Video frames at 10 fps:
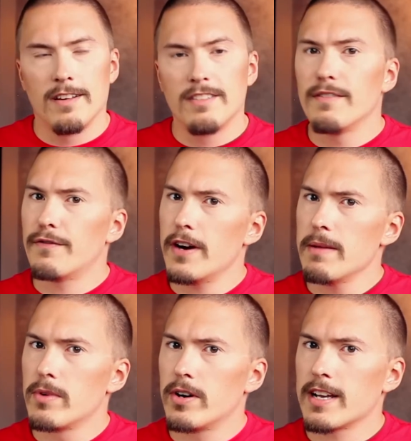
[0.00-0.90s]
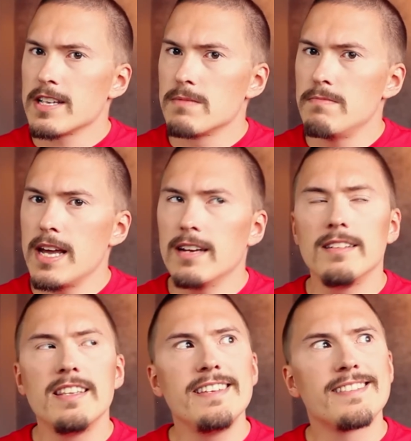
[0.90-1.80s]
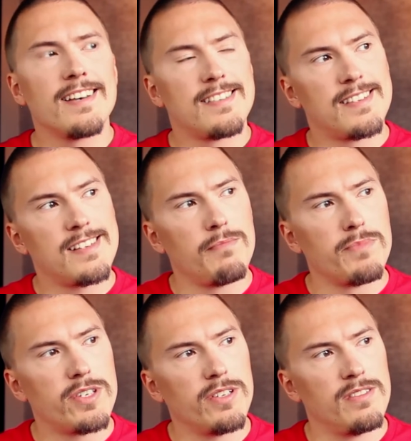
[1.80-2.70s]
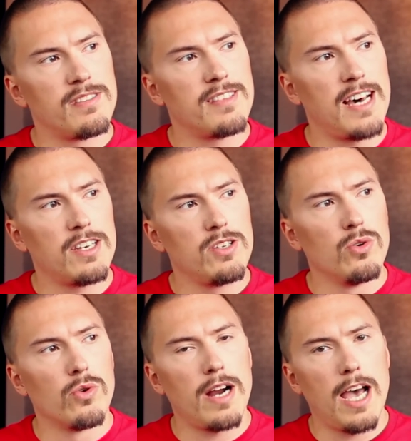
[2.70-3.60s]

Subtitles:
The framework has made these assumptions that your